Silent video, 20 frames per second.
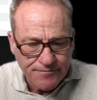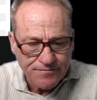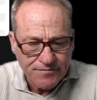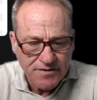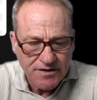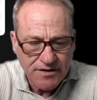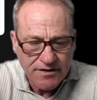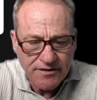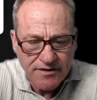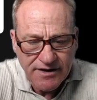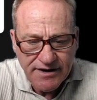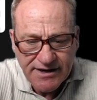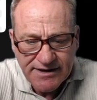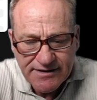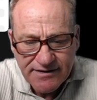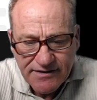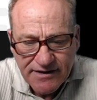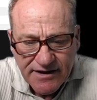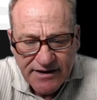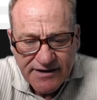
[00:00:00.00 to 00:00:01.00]
All right,
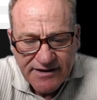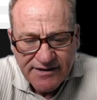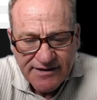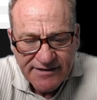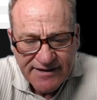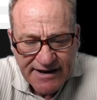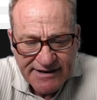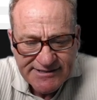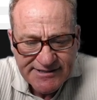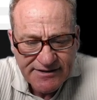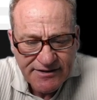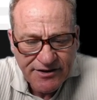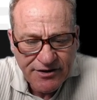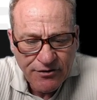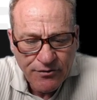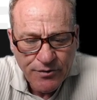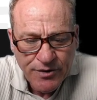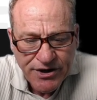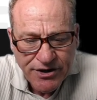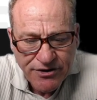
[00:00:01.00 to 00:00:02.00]
that's a
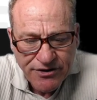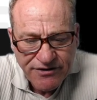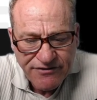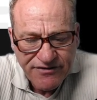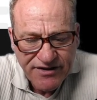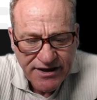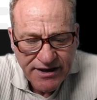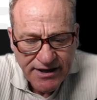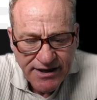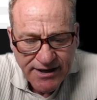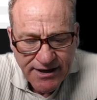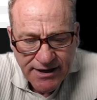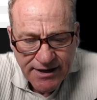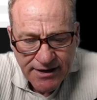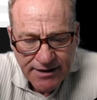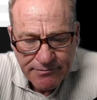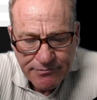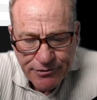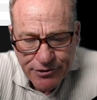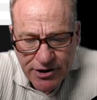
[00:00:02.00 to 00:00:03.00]
little weird of
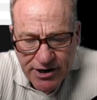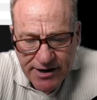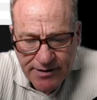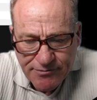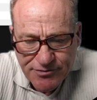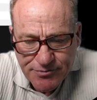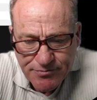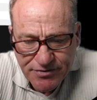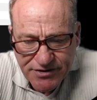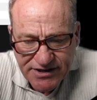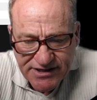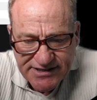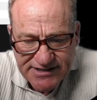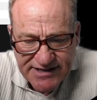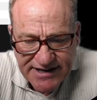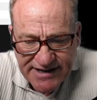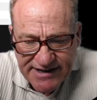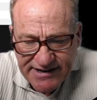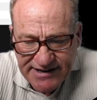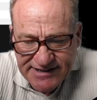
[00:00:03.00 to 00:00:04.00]
a prompt, but
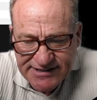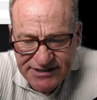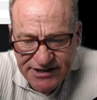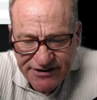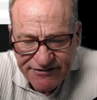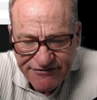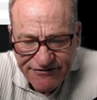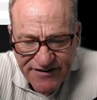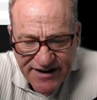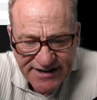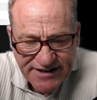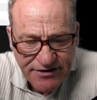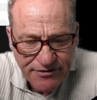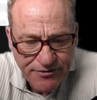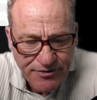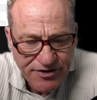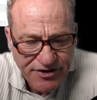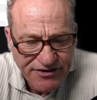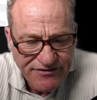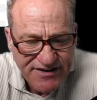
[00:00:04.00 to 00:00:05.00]
it is going to find it
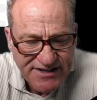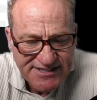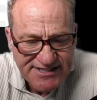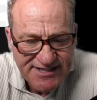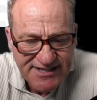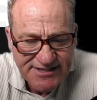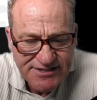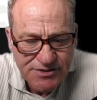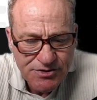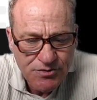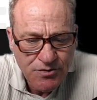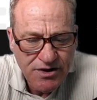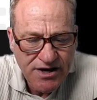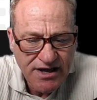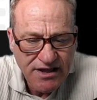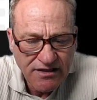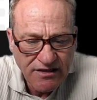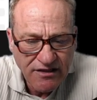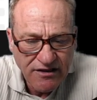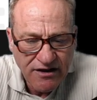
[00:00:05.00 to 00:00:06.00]
really fast. See, this is what I
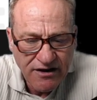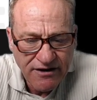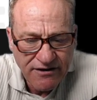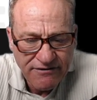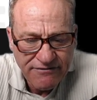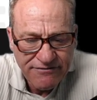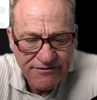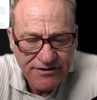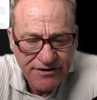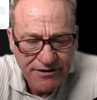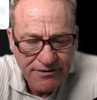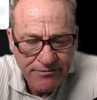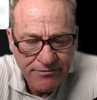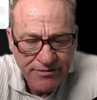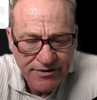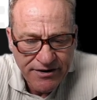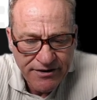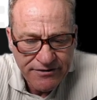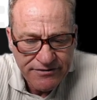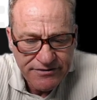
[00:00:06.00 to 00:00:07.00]
love
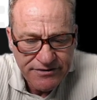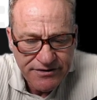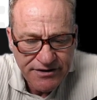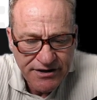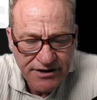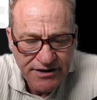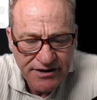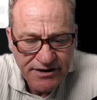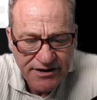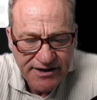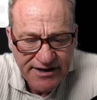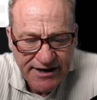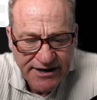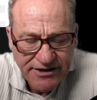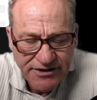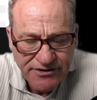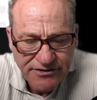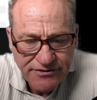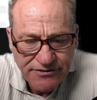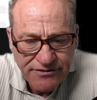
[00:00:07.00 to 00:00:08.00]
about
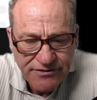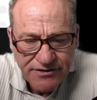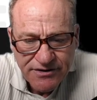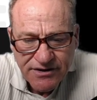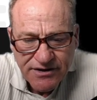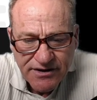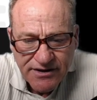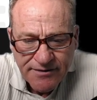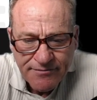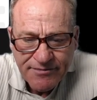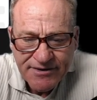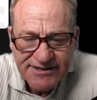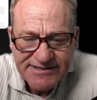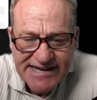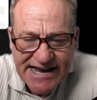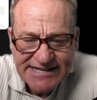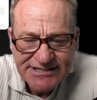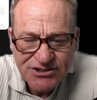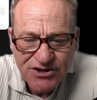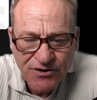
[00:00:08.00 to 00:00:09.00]
Haiku, because
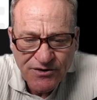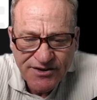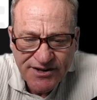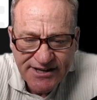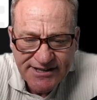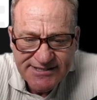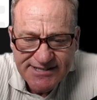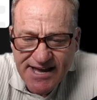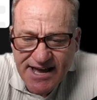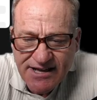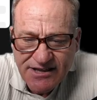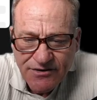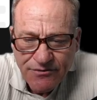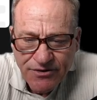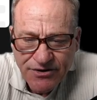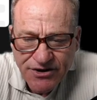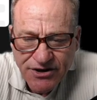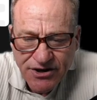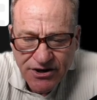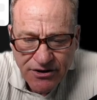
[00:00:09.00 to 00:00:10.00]
I told it exactly where
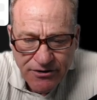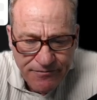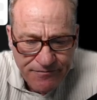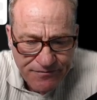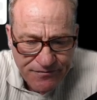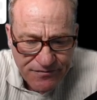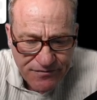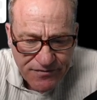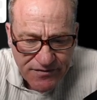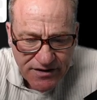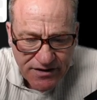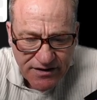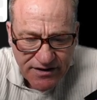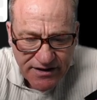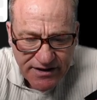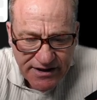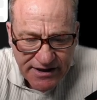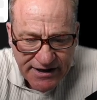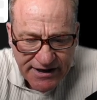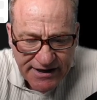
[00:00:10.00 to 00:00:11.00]
to go,
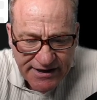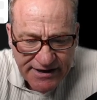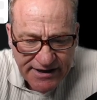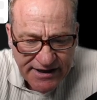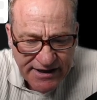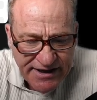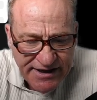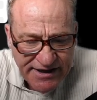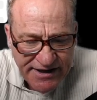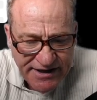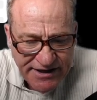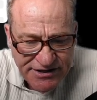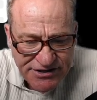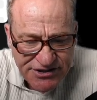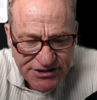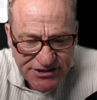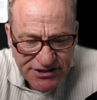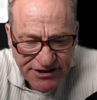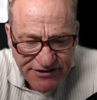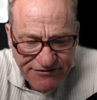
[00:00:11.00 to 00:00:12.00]
and it is
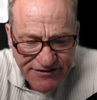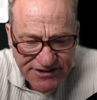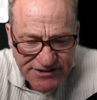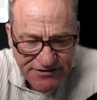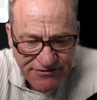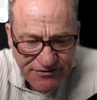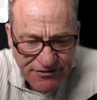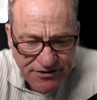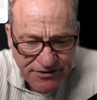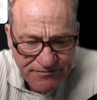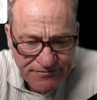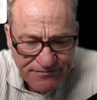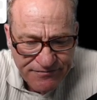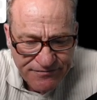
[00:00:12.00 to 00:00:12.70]
just going to fix it for it.